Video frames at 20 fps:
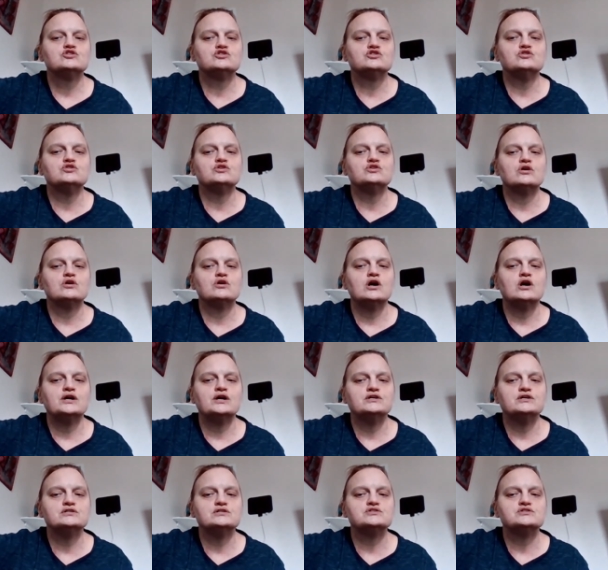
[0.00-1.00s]
to your
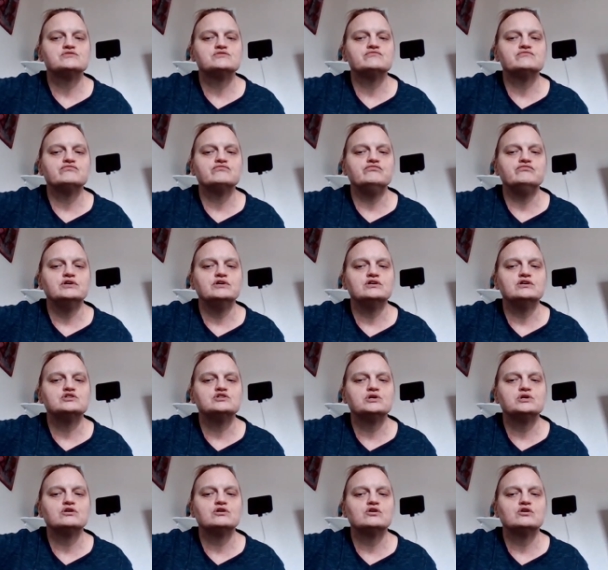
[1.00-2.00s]
audience via
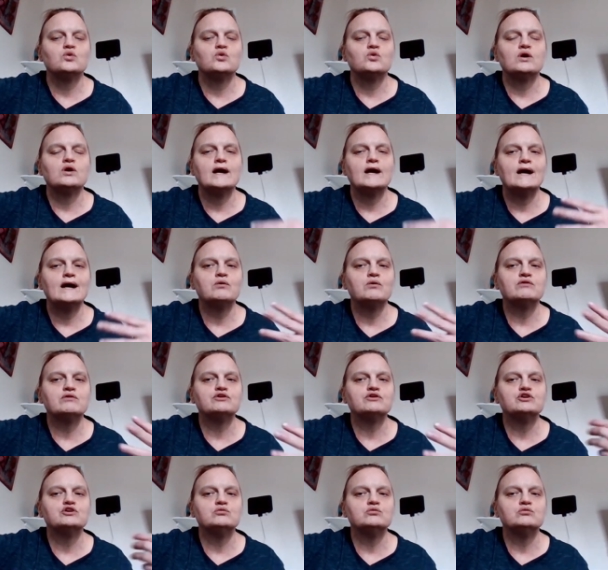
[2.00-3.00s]
Twitter or
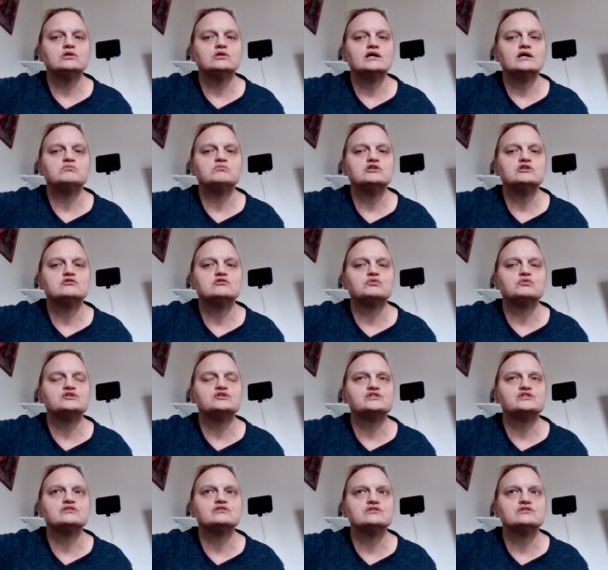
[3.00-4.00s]
however you would like me to
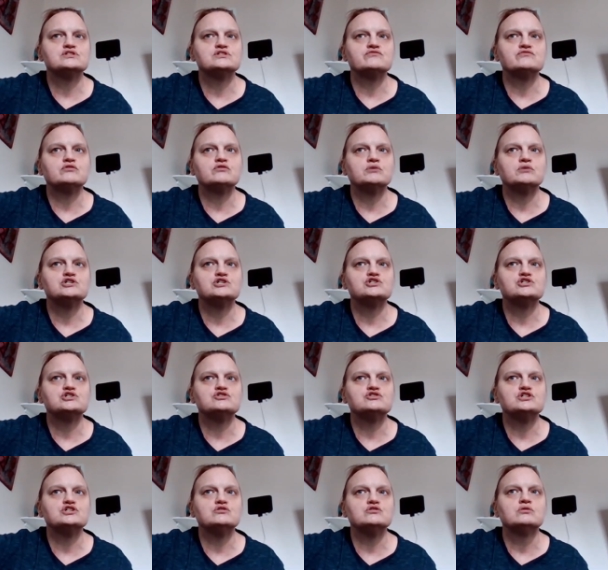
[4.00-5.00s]
present this
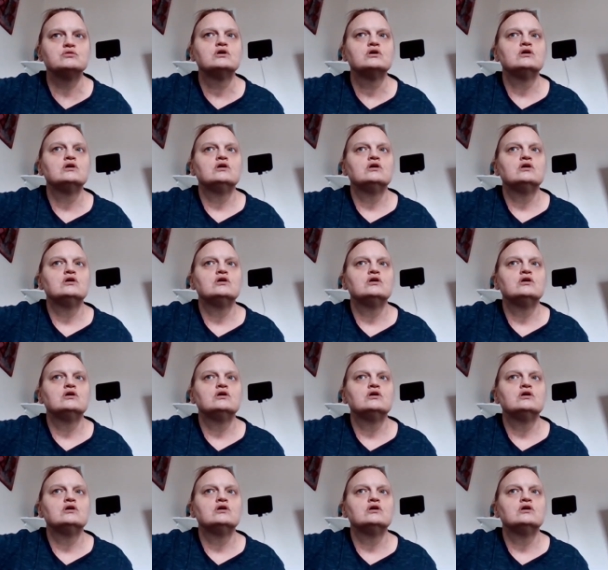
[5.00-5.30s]
information to you.